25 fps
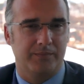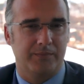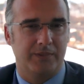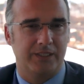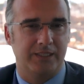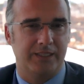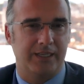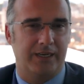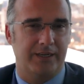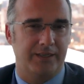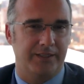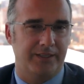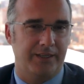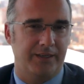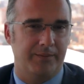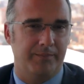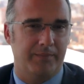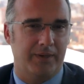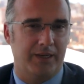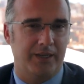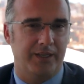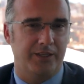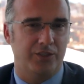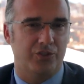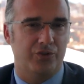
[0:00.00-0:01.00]
starting
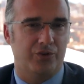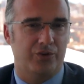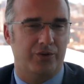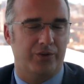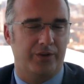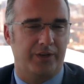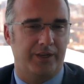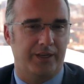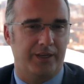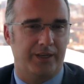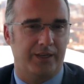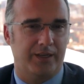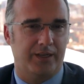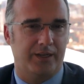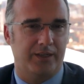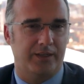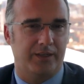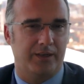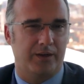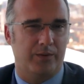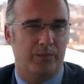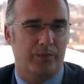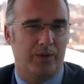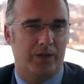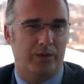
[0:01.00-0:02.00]
my journey
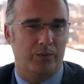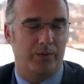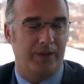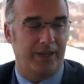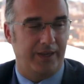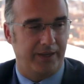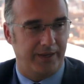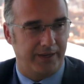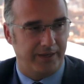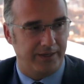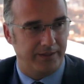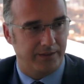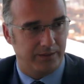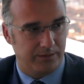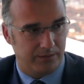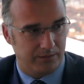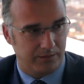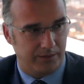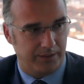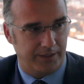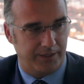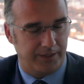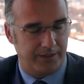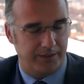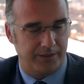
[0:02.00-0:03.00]
at around 8
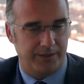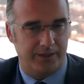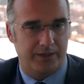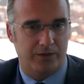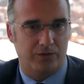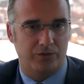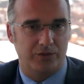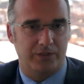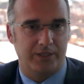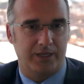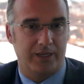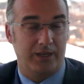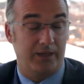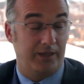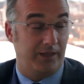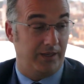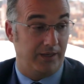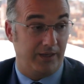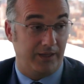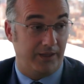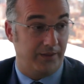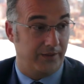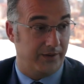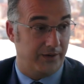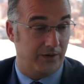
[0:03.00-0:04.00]
here in the hotel,
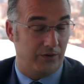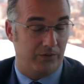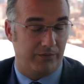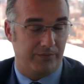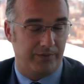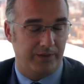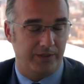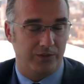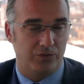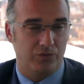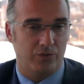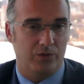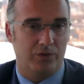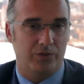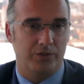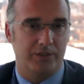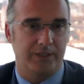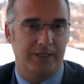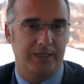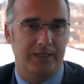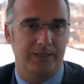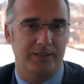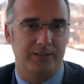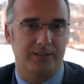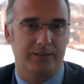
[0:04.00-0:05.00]
in either of the two
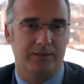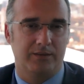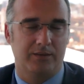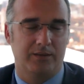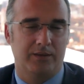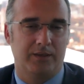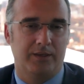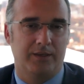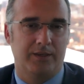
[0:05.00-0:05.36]
hotels,